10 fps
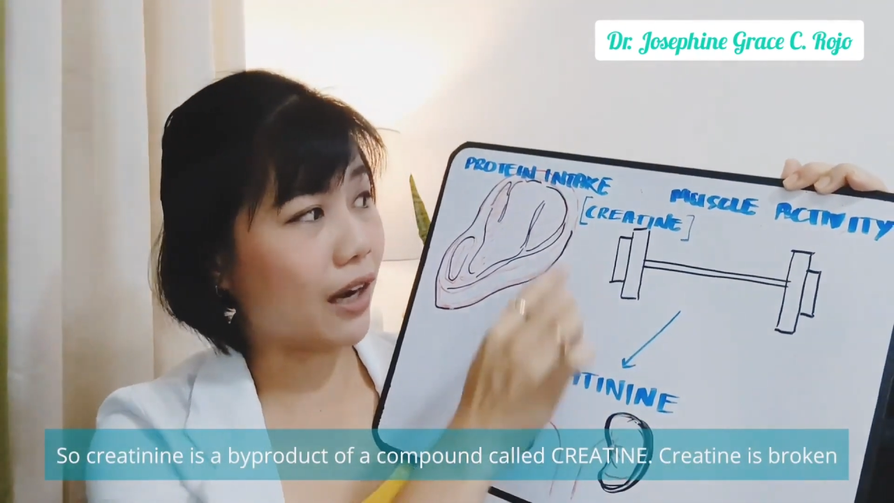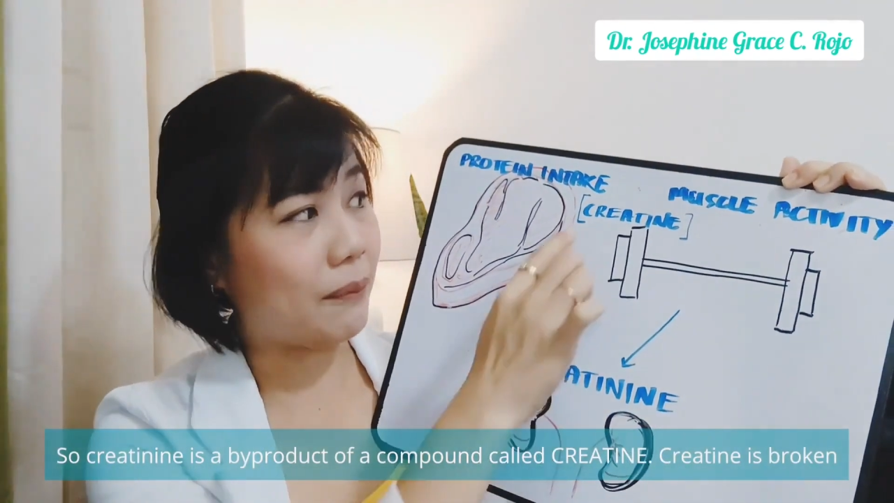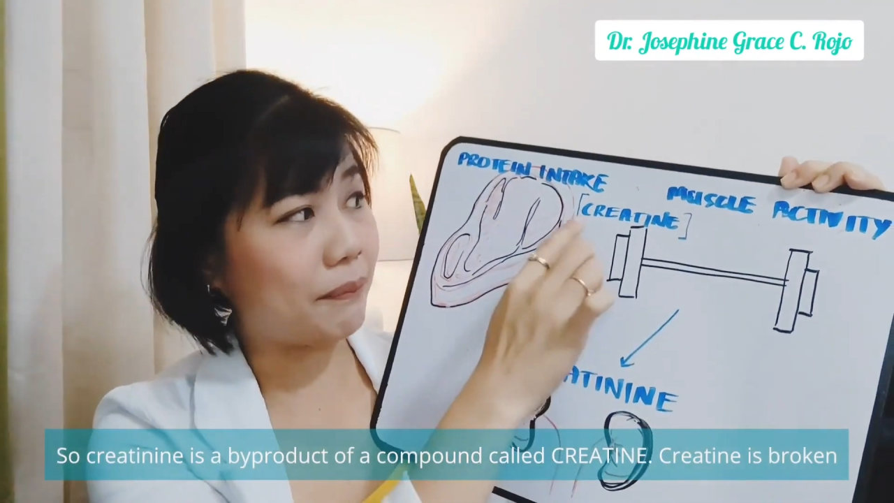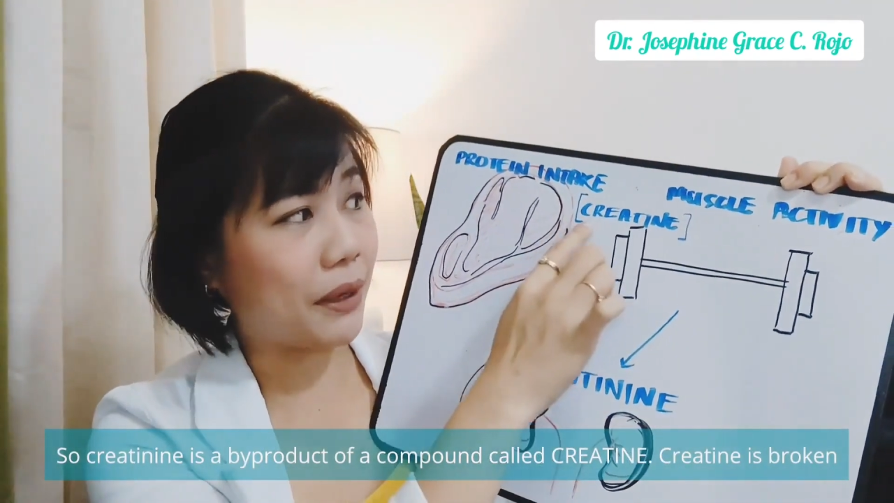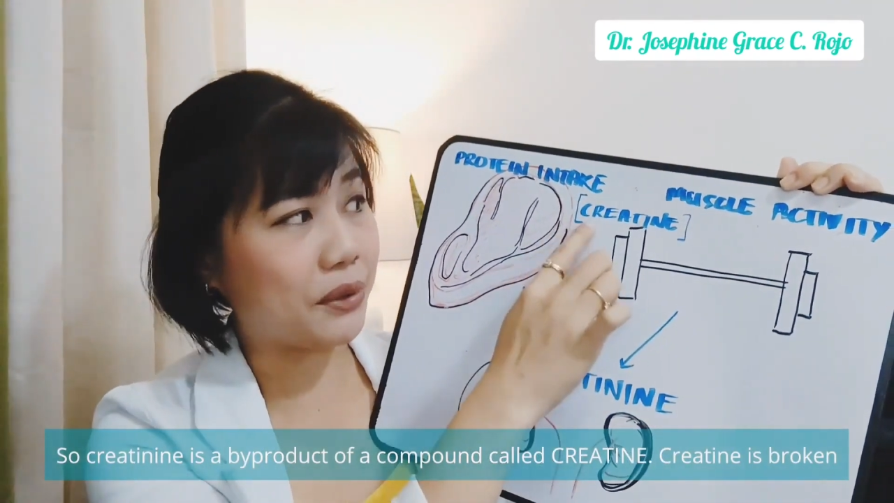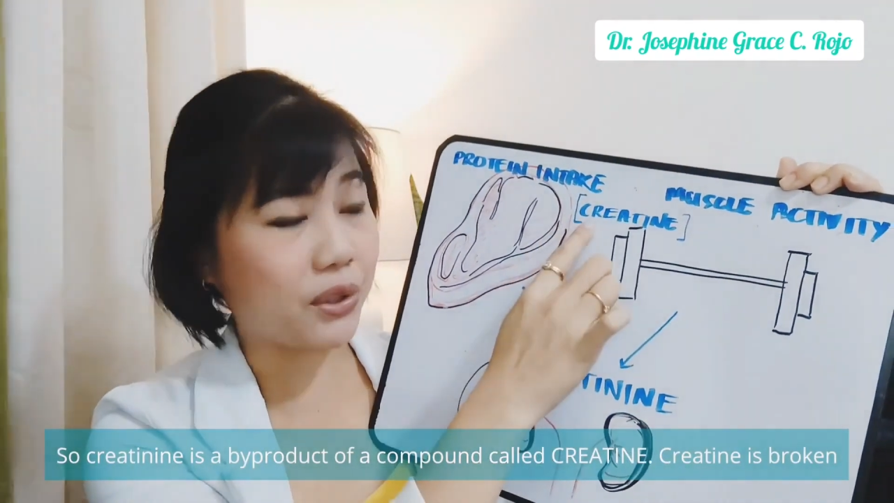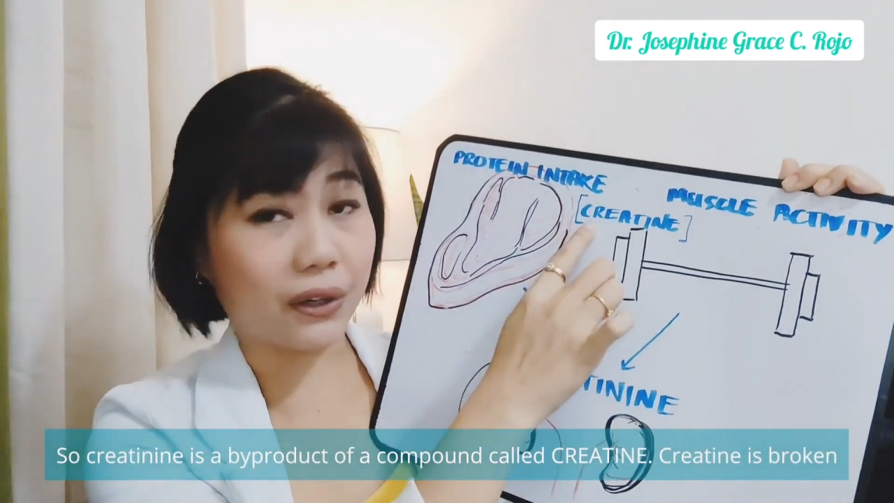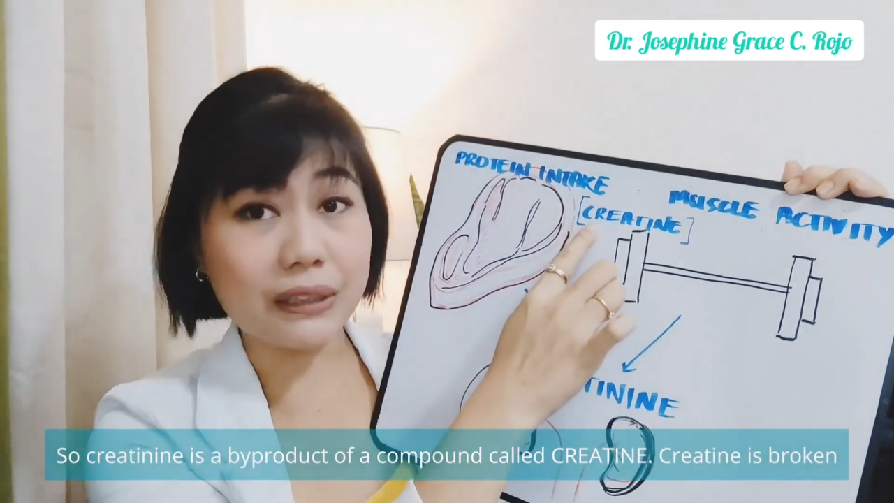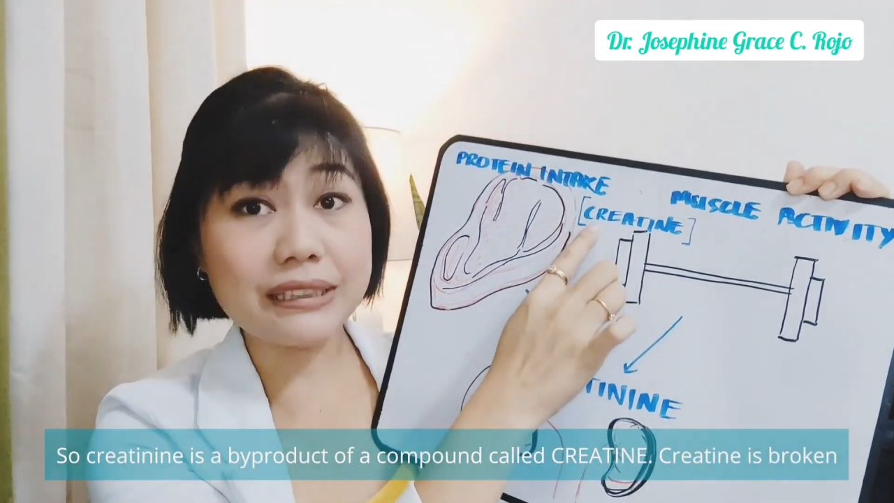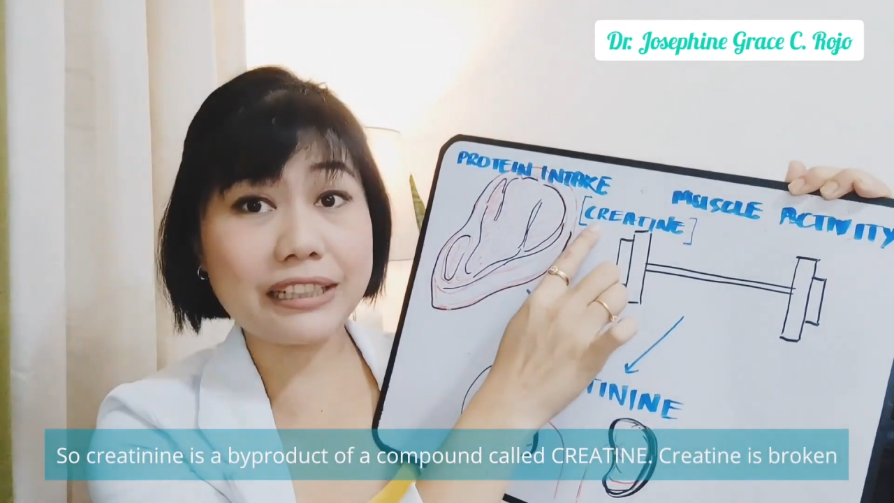compound
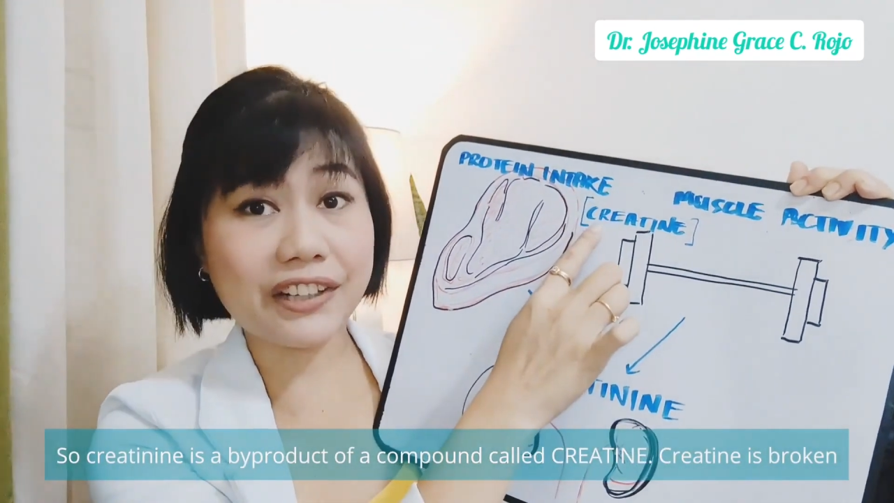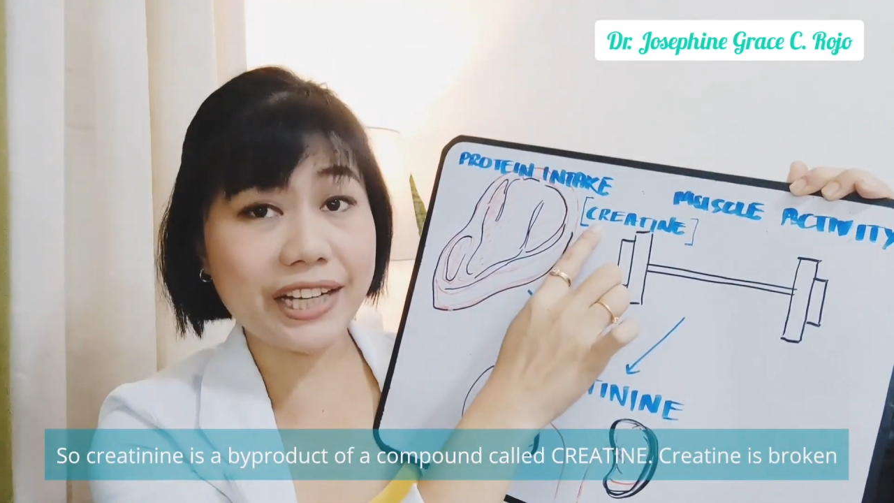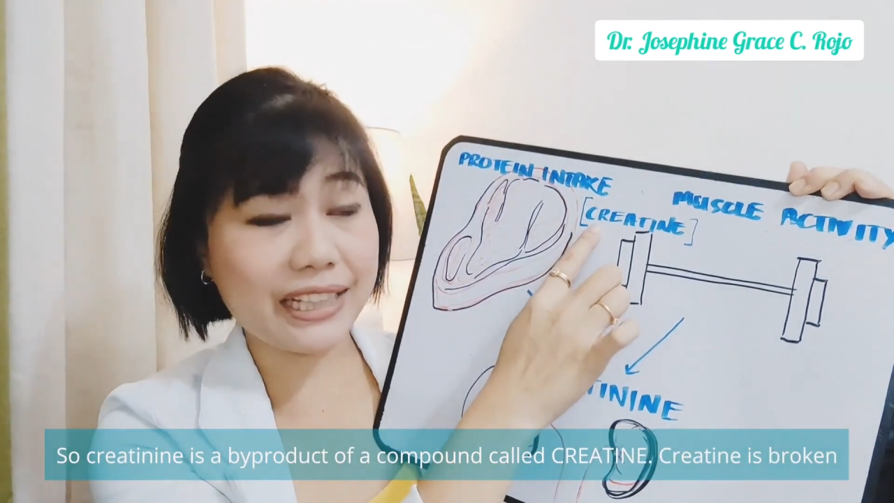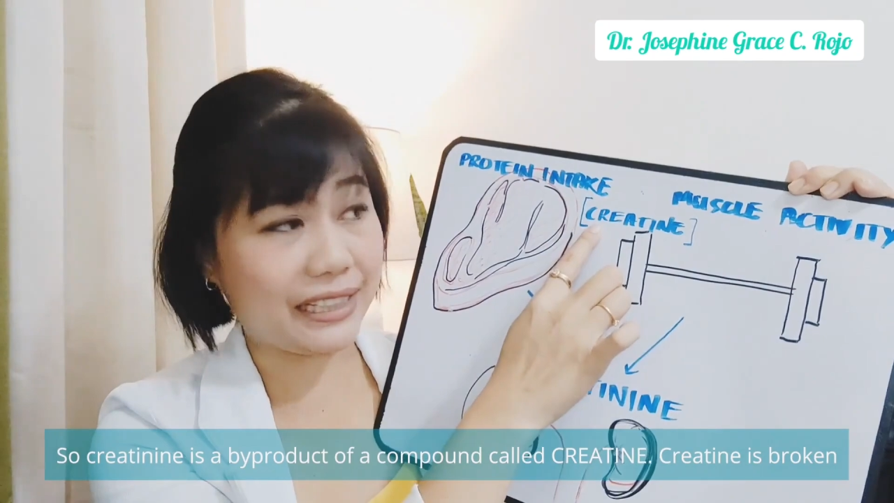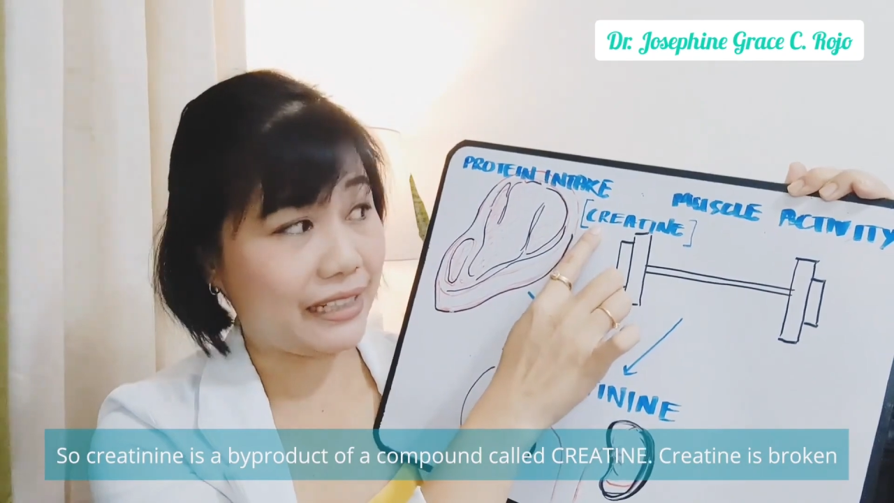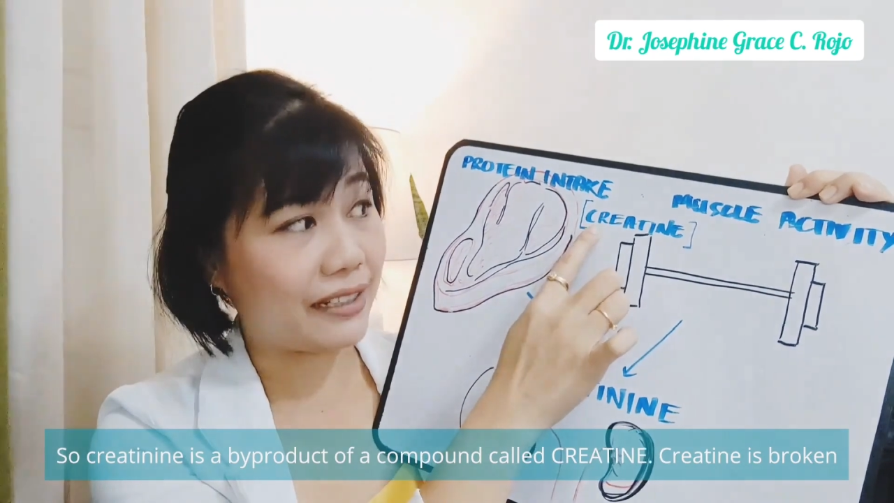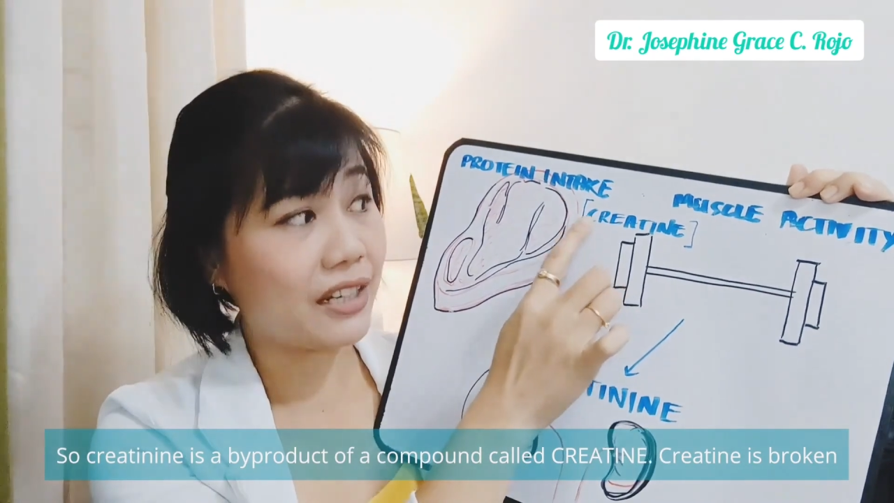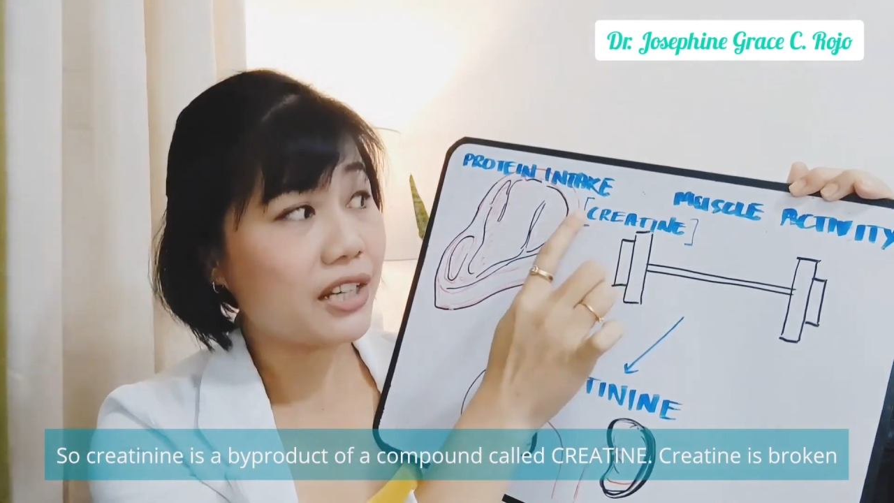called creatine.